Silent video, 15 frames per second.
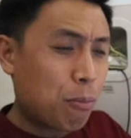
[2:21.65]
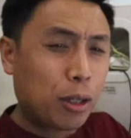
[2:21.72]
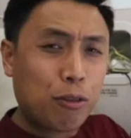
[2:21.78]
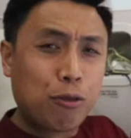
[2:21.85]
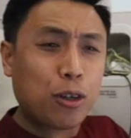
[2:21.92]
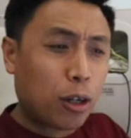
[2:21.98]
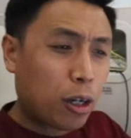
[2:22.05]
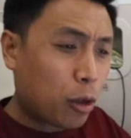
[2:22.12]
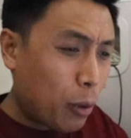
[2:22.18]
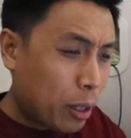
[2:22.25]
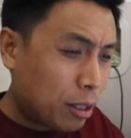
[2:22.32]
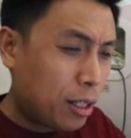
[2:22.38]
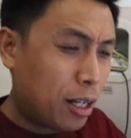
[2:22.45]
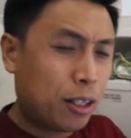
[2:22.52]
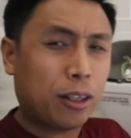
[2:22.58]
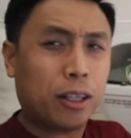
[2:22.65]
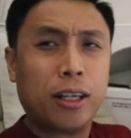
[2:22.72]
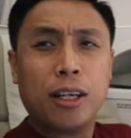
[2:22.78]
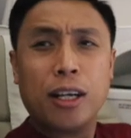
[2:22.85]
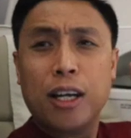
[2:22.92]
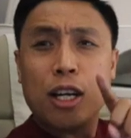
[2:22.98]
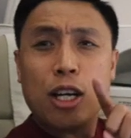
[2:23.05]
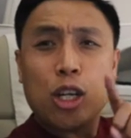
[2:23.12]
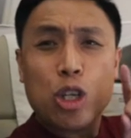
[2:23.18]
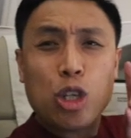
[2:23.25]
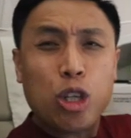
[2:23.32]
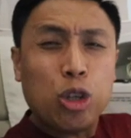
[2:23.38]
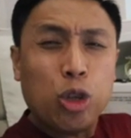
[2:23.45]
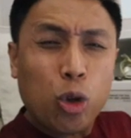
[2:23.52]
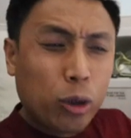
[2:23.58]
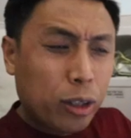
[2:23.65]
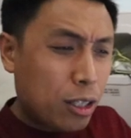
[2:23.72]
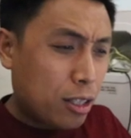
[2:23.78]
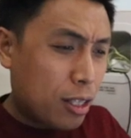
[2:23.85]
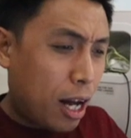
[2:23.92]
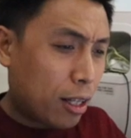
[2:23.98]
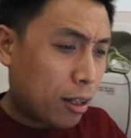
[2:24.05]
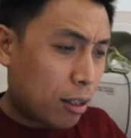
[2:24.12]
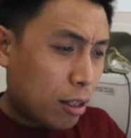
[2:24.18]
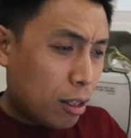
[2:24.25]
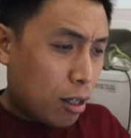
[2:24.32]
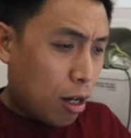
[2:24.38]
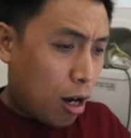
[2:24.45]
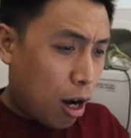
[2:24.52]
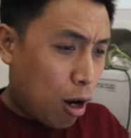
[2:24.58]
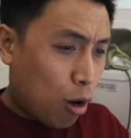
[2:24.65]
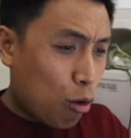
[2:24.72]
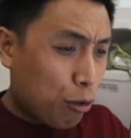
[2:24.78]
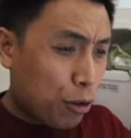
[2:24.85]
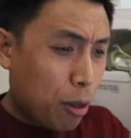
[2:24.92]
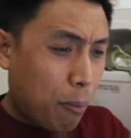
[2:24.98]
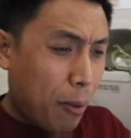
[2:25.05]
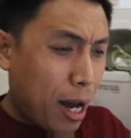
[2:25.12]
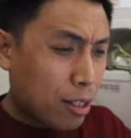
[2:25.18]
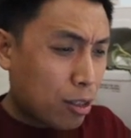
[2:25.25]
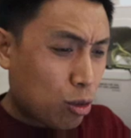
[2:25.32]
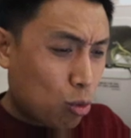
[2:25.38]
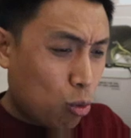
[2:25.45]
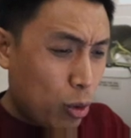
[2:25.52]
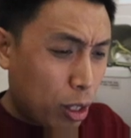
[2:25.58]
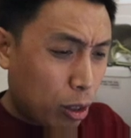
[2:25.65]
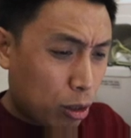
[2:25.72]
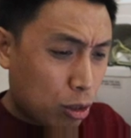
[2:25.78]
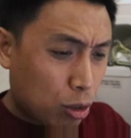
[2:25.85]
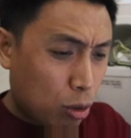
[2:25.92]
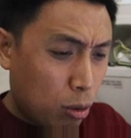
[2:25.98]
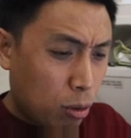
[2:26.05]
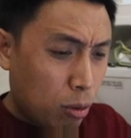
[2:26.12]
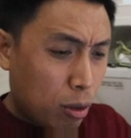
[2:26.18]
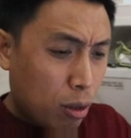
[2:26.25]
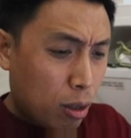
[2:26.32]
But if you're a quick trader, you'll notice that over the past week or so,